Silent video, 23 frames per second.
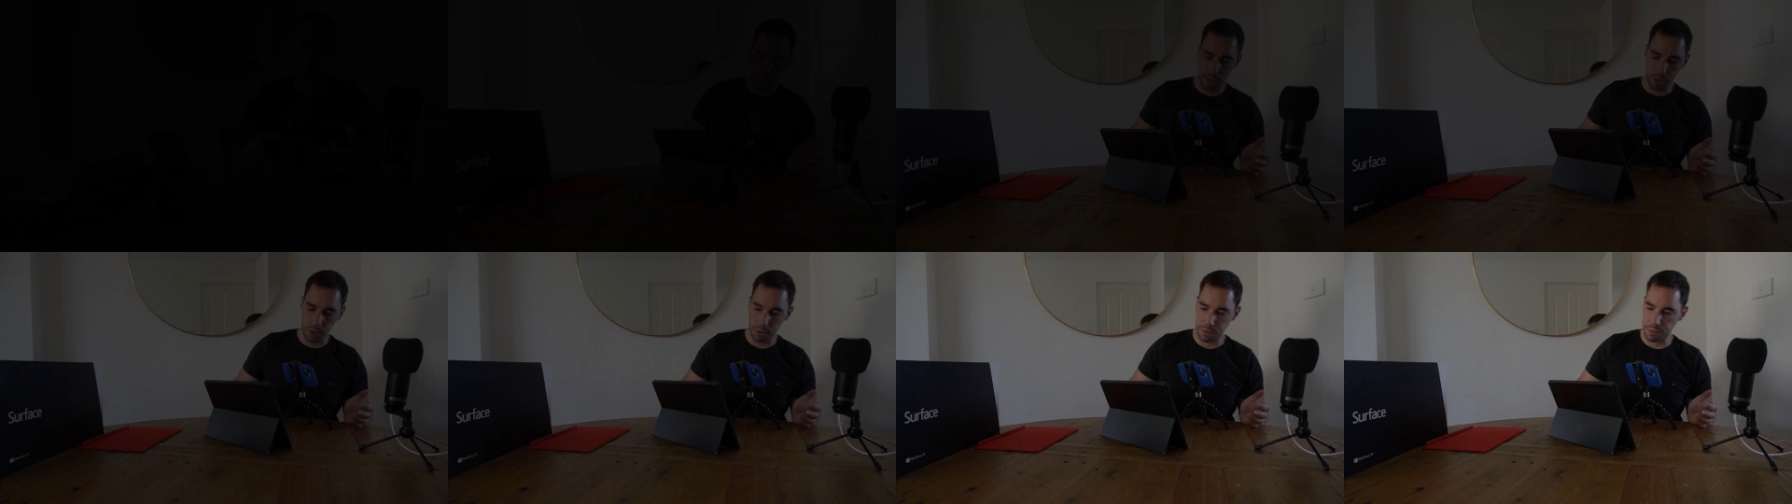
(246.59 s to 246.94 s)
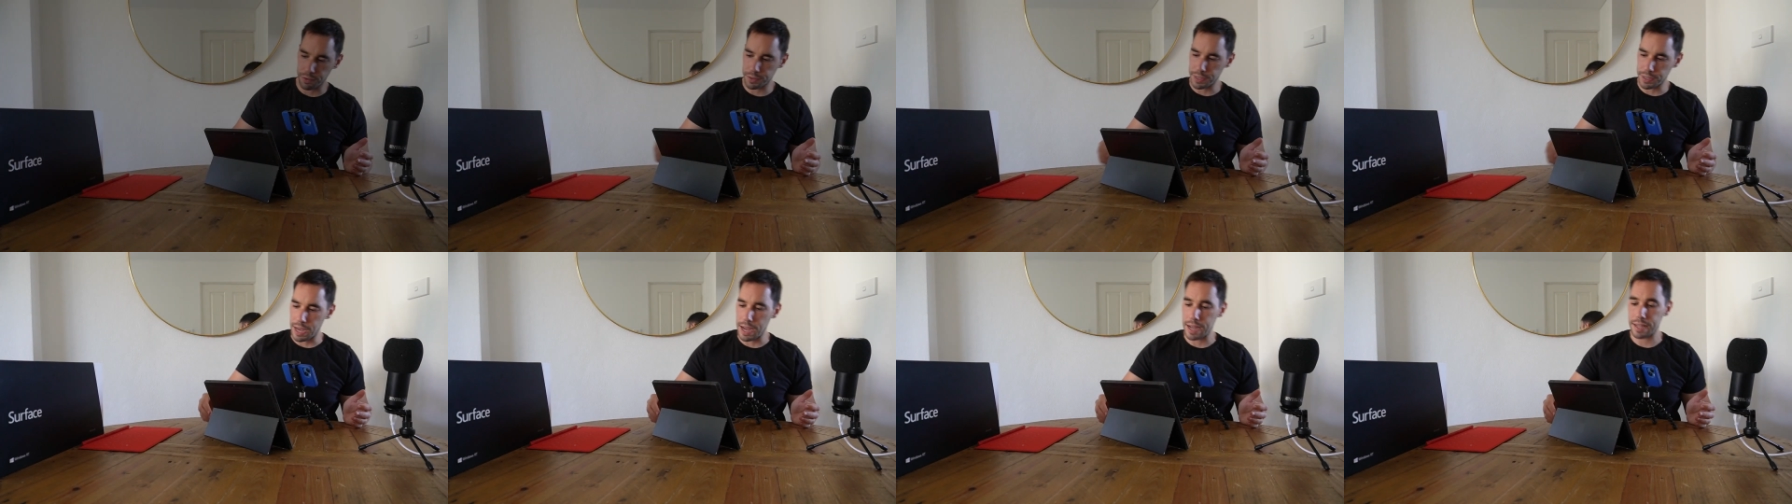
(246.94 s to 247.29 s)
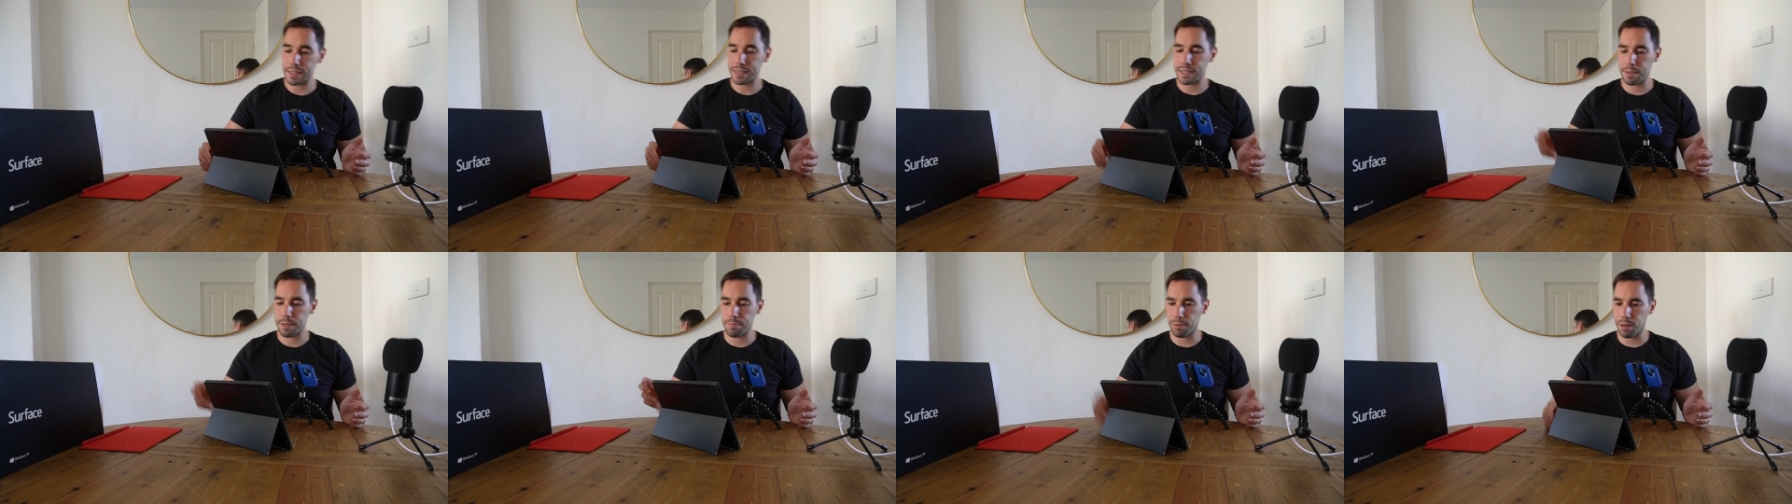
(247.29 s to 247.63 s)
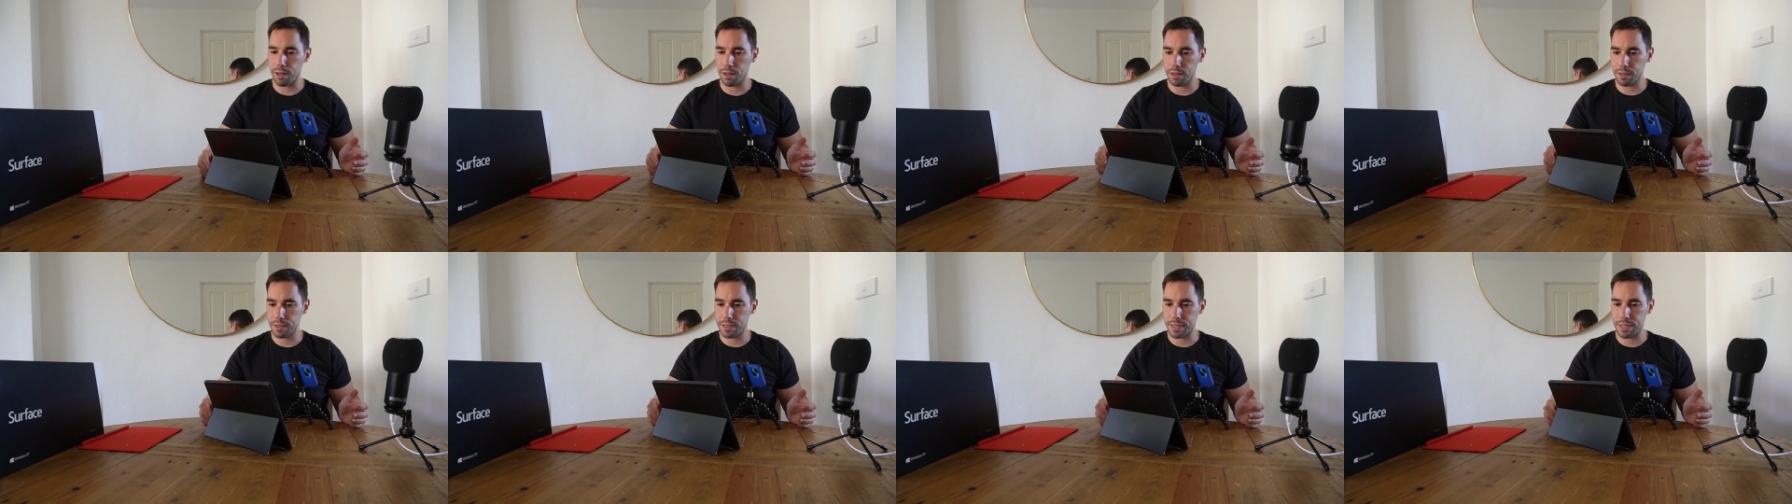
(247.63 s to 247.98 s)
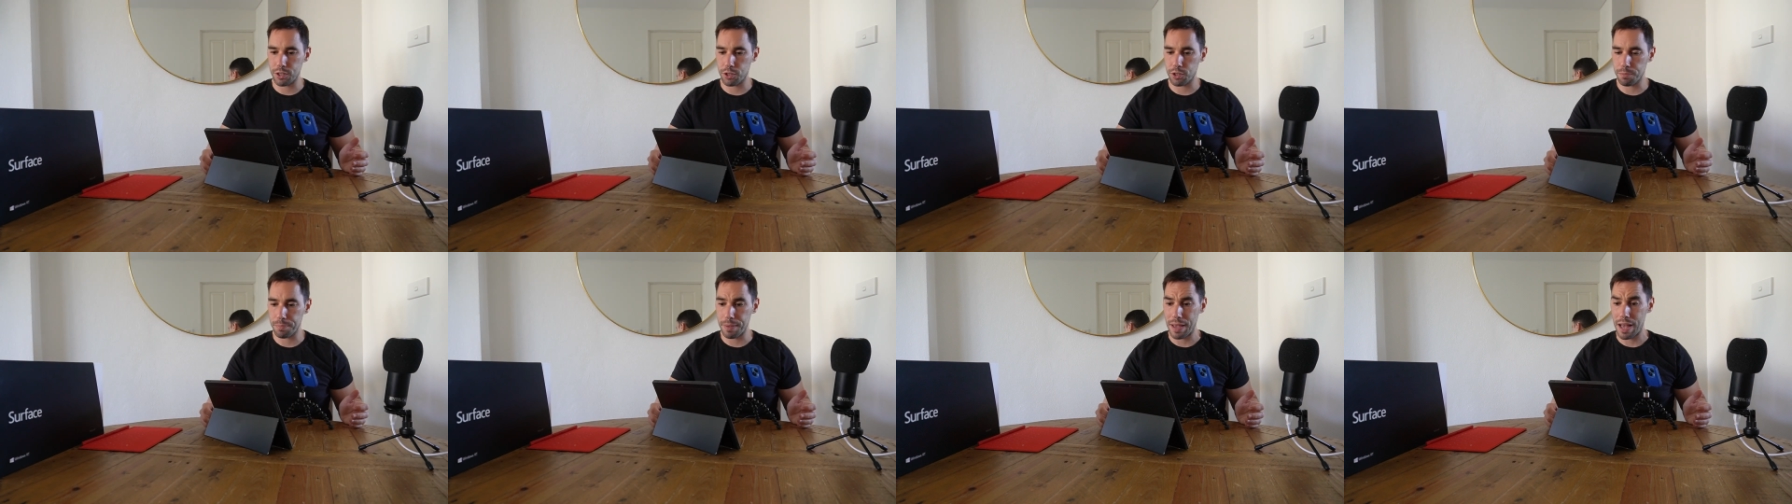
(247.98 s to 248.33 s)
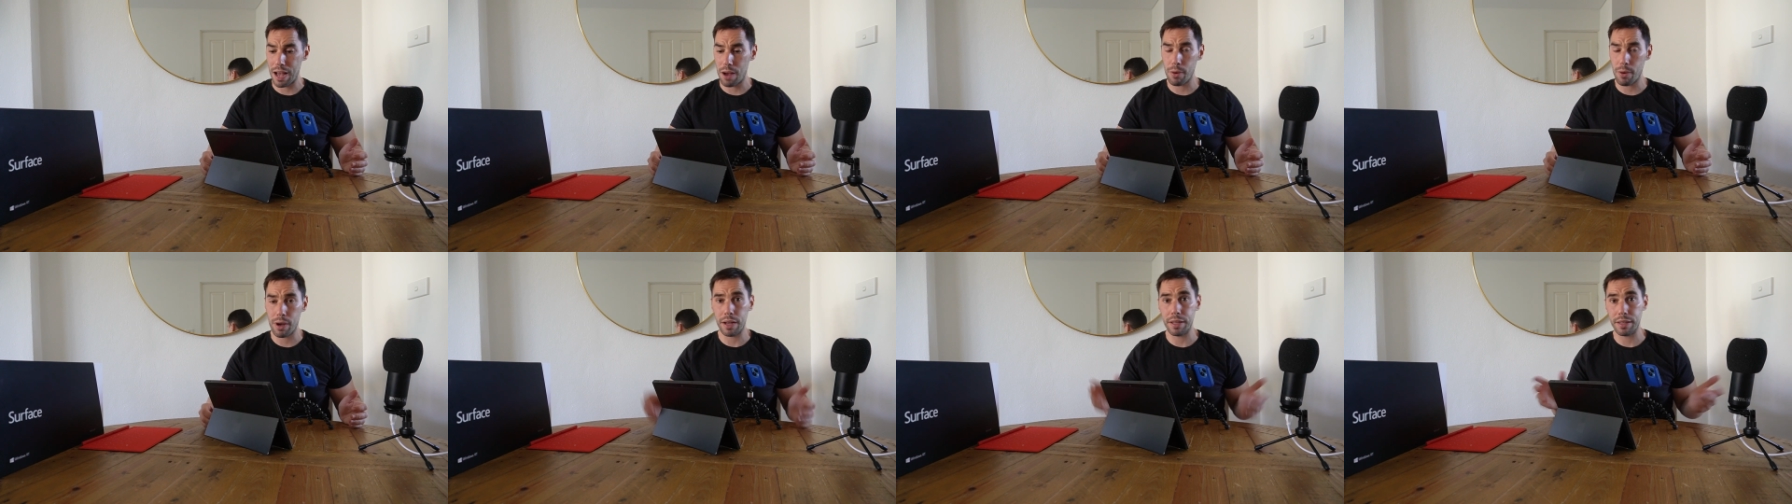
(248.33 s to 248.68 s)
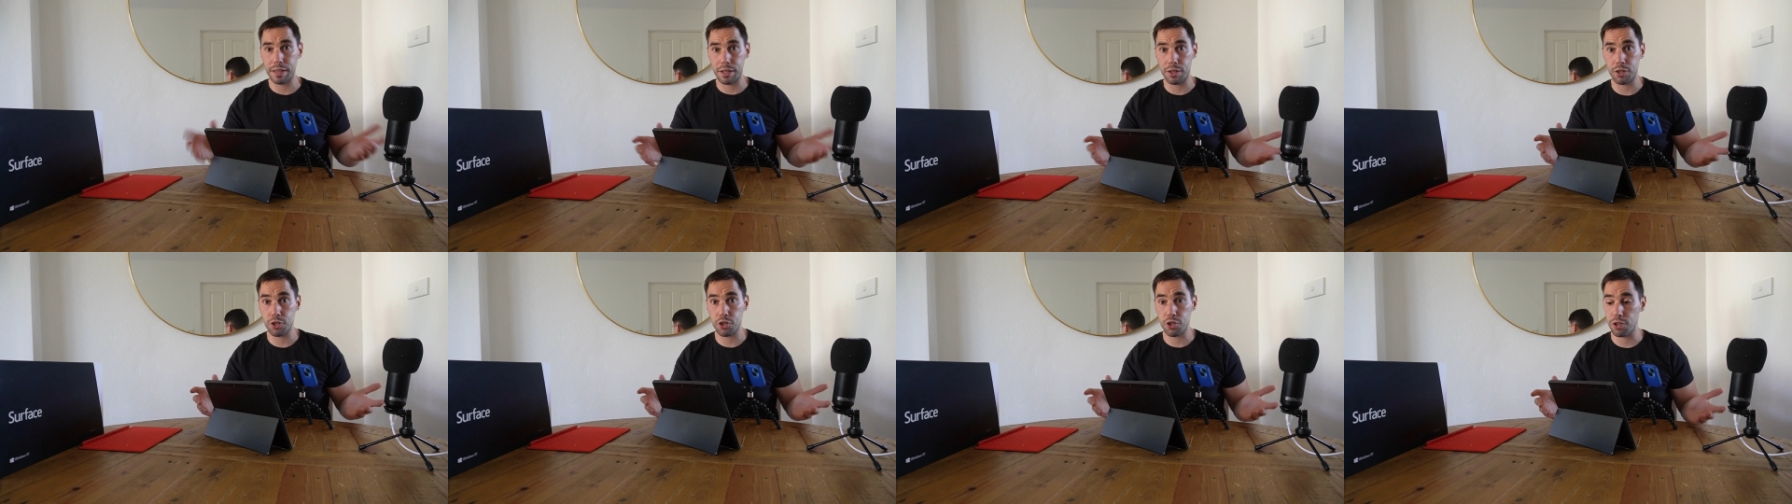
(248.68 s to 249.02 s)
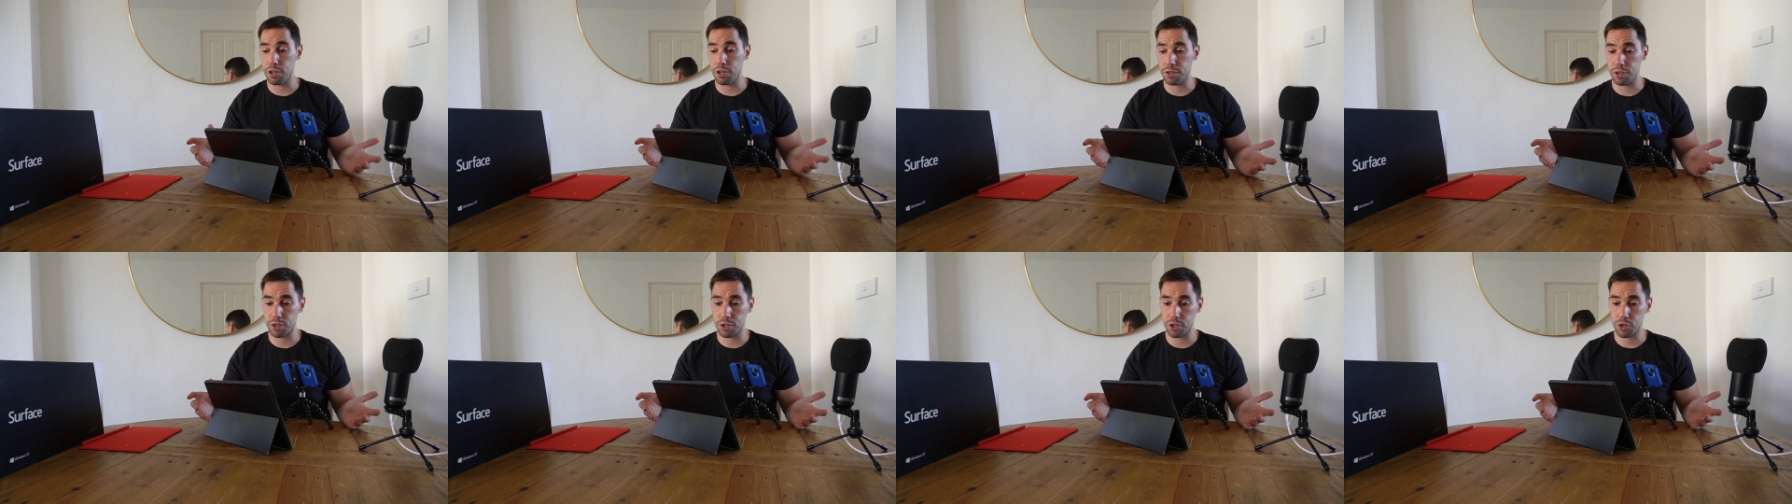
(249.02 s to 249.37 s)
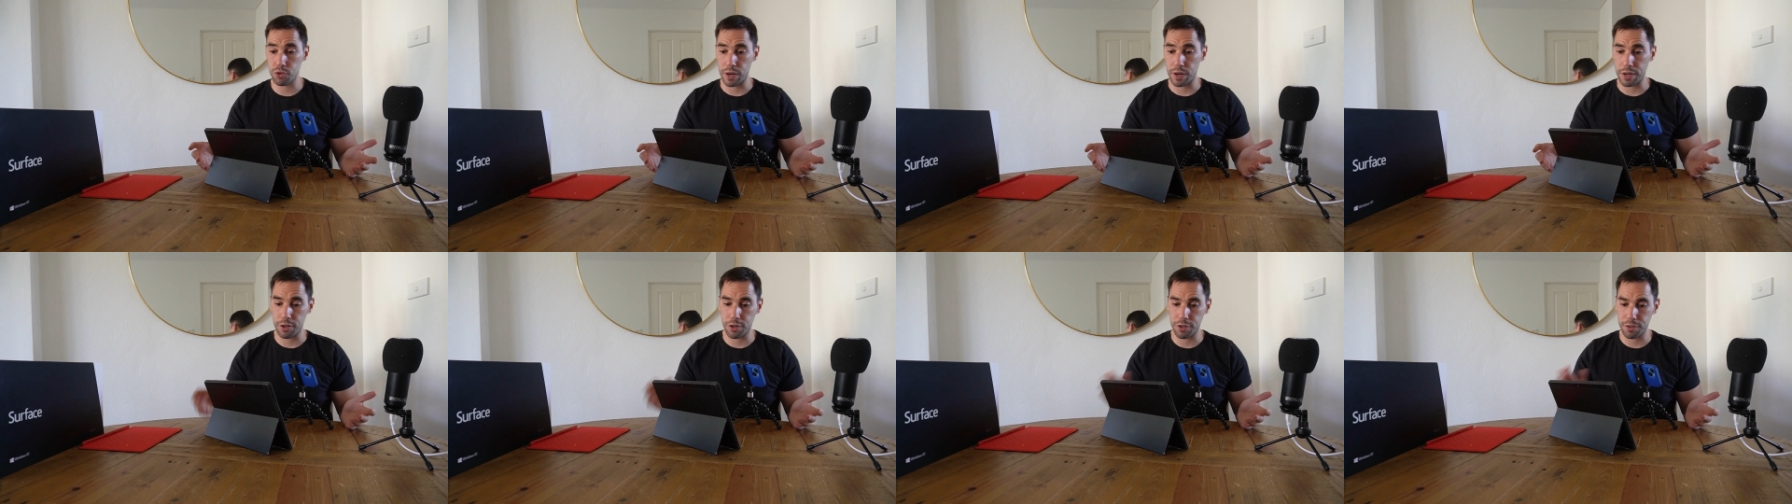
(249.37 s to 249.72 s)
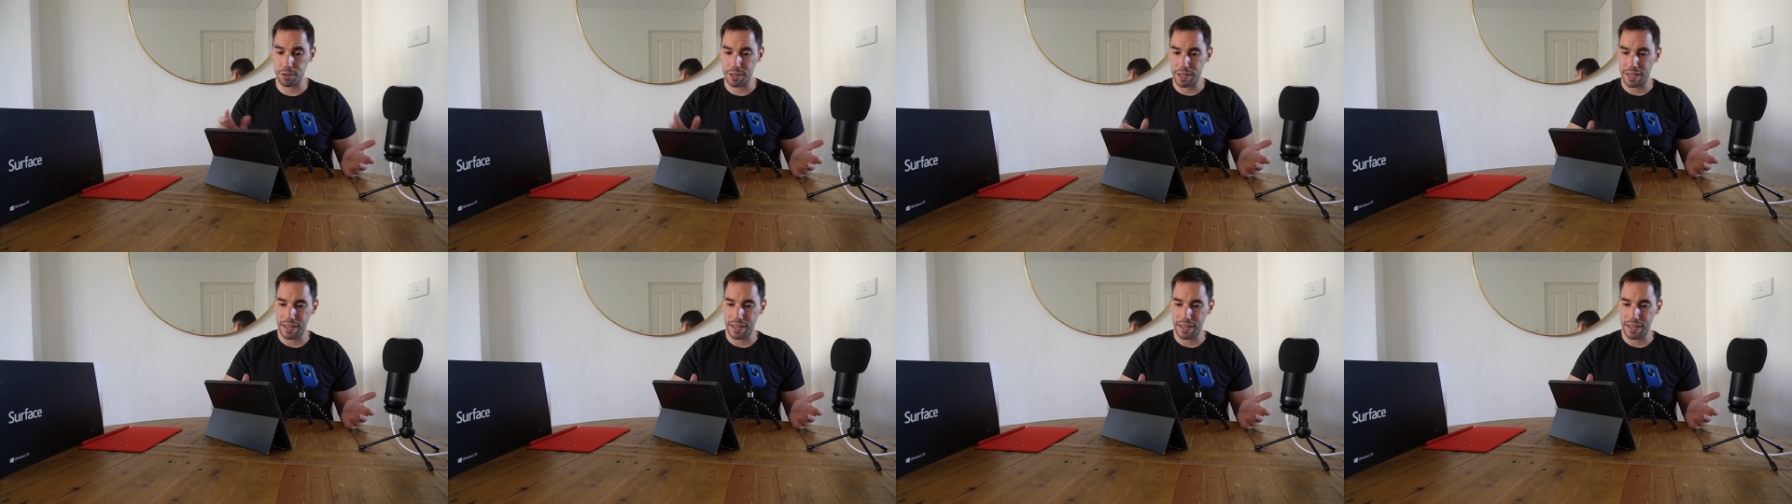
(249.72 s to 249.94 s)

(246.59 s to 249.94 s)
So we've got the RT plugged into power and then it turns straight on.